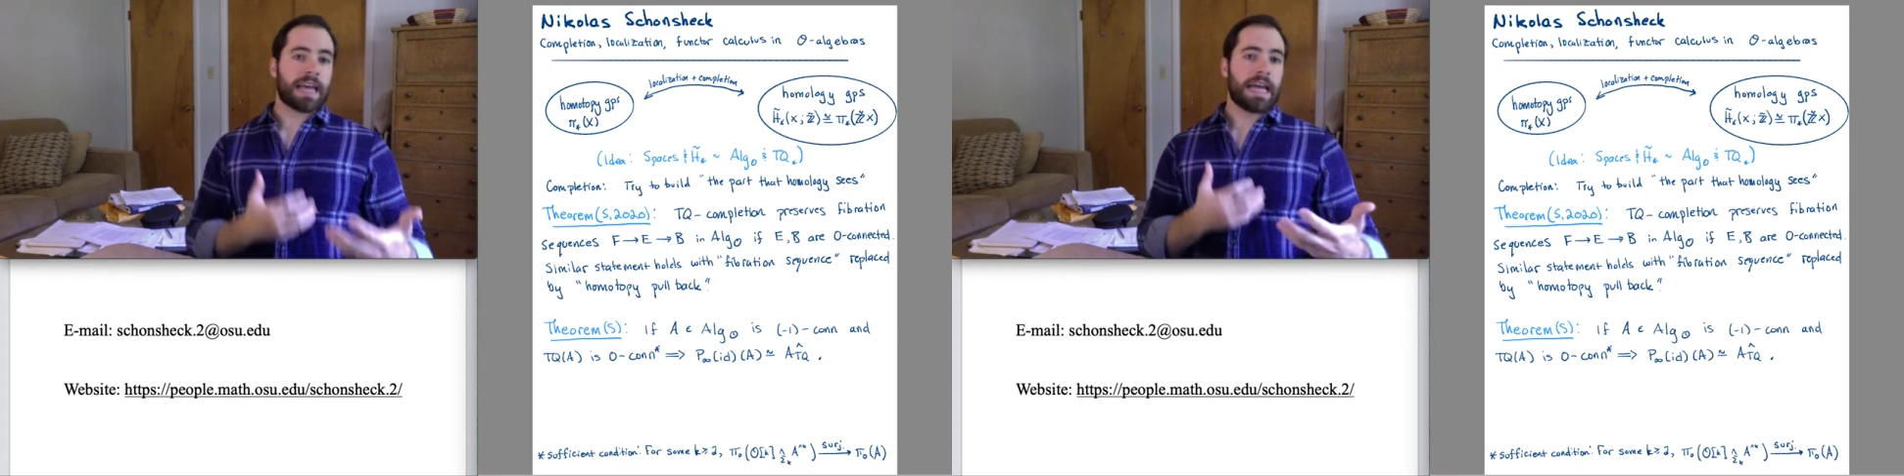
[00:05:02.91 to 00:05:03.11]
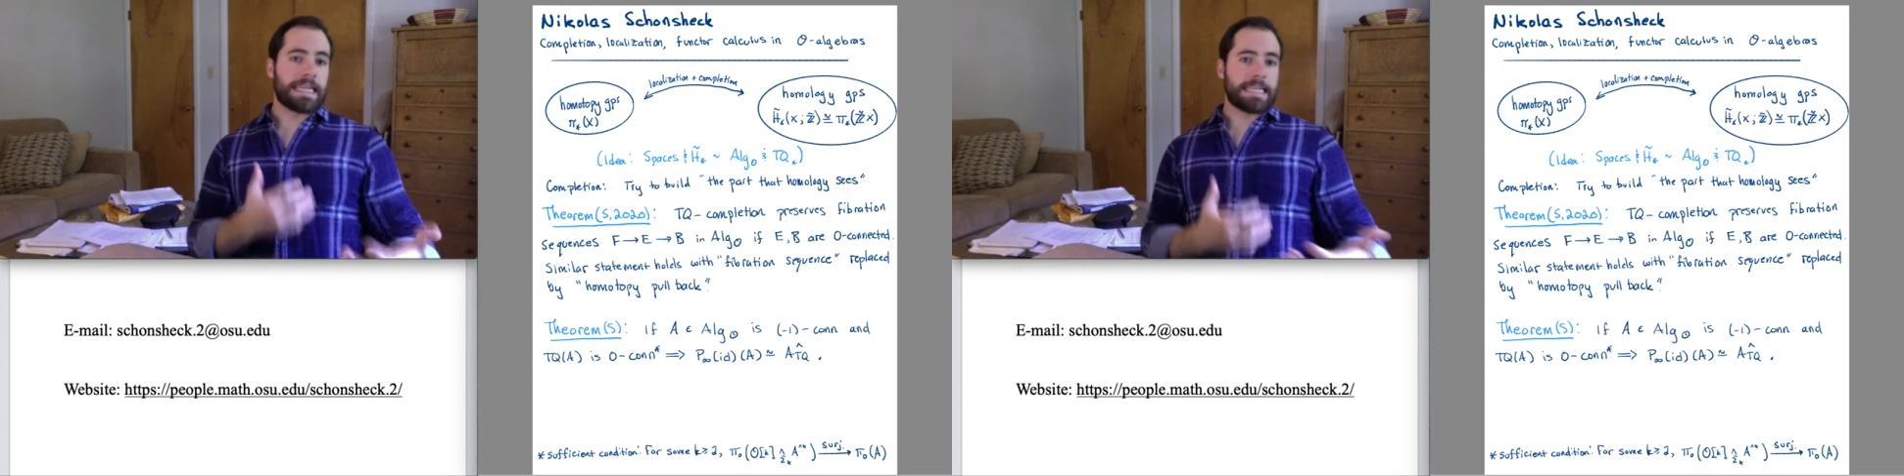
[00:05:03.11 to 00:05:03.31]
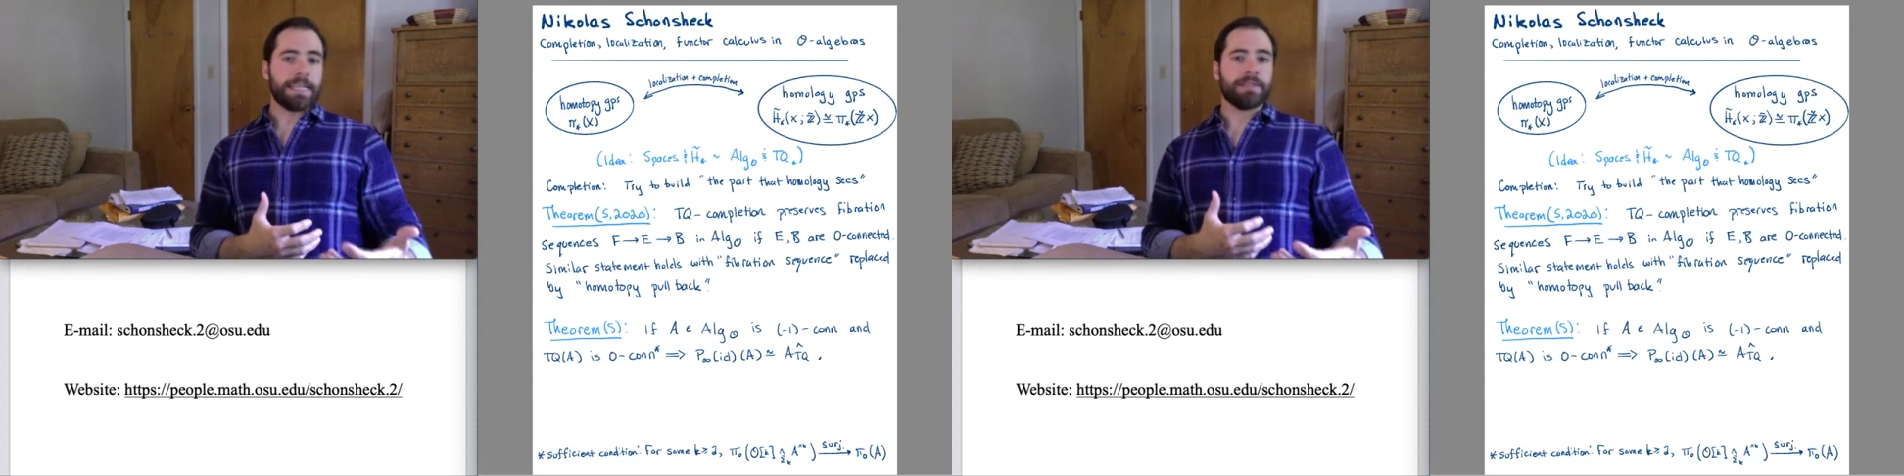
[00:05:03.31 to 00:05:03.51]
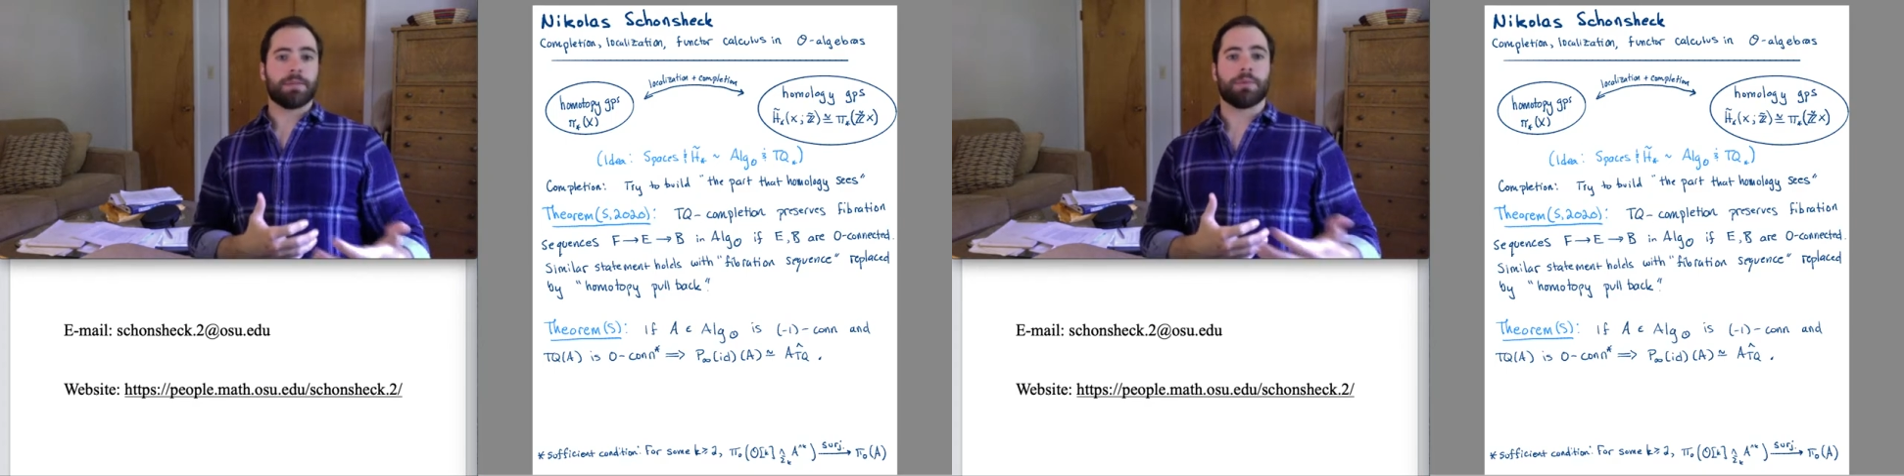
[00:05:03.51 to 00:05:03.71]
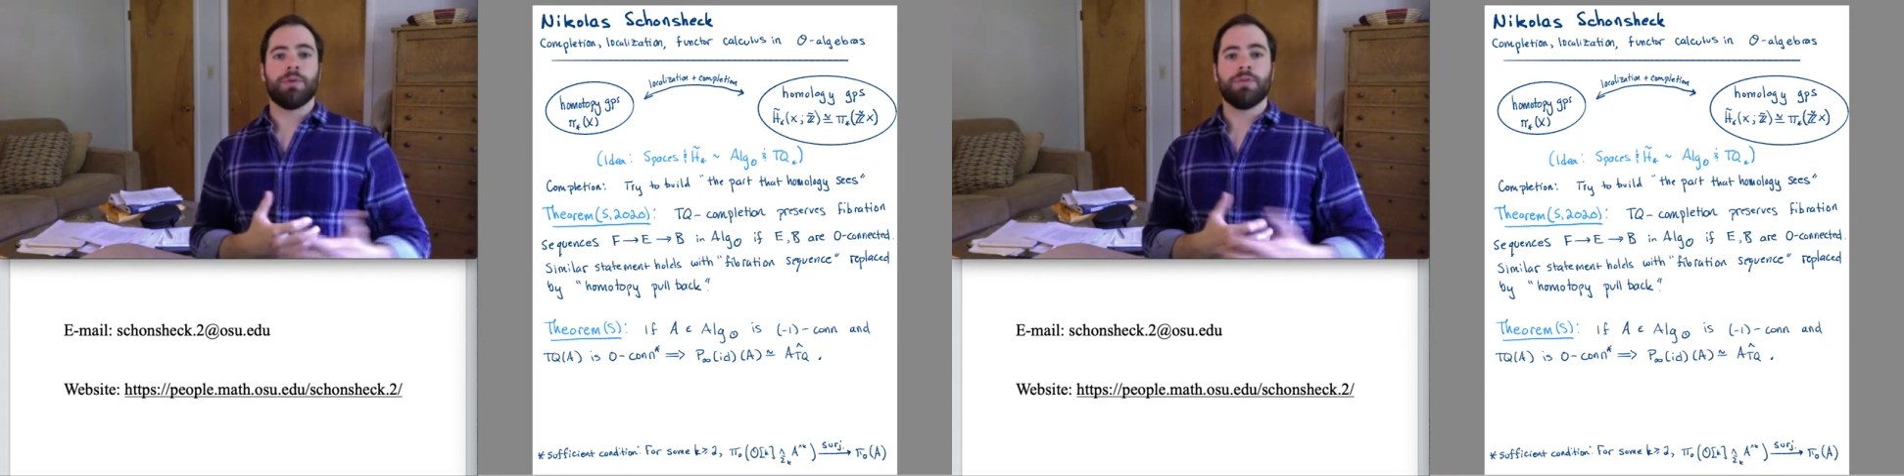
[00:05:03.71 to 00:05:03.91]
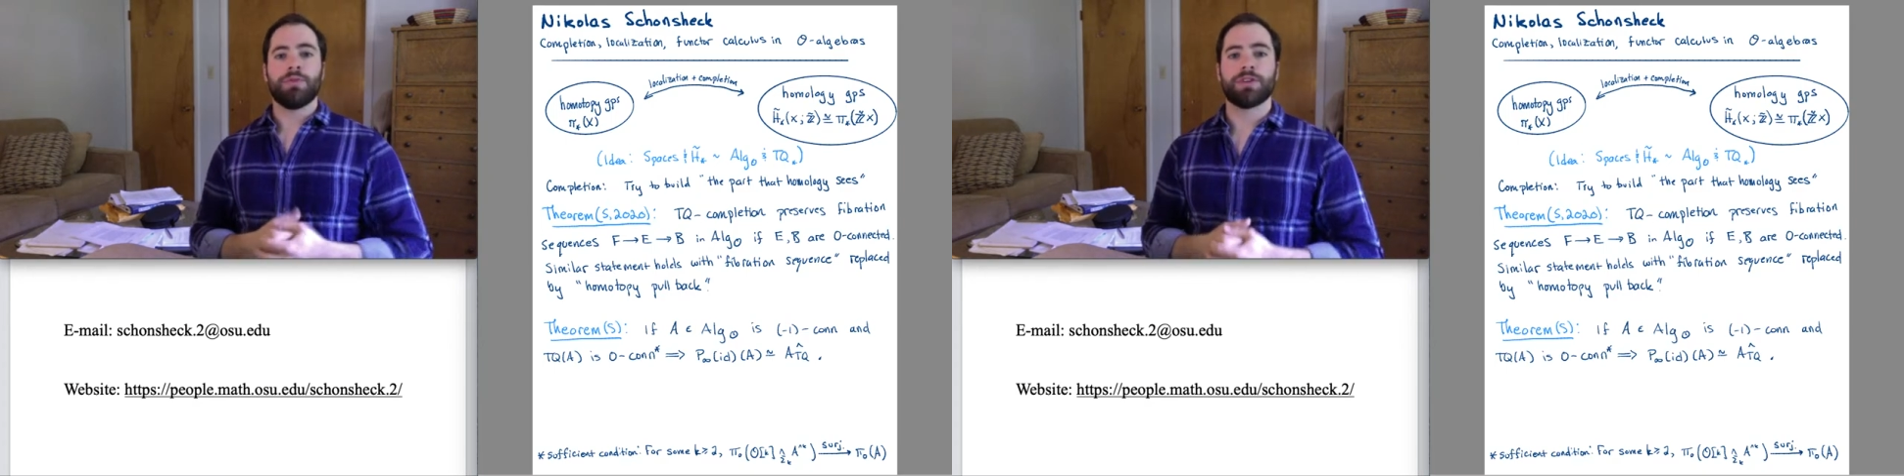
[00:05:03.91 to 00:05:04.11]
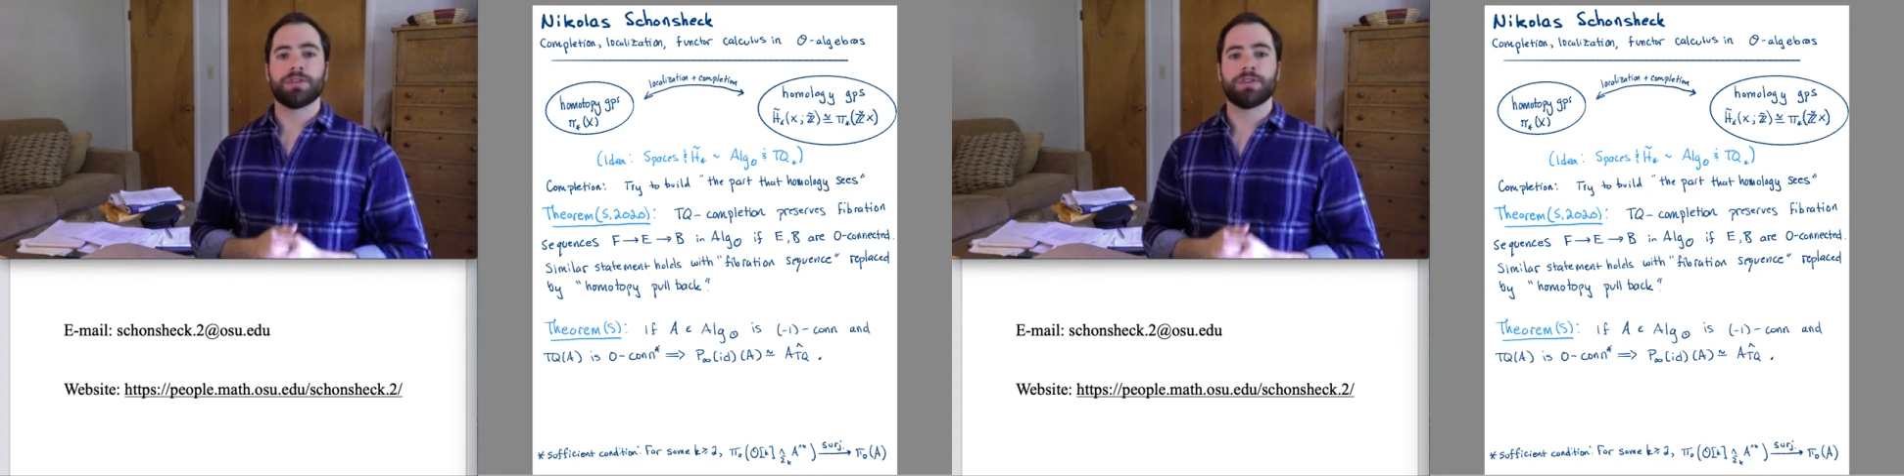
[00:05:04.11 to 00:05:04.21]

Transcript: idea of the proof, which is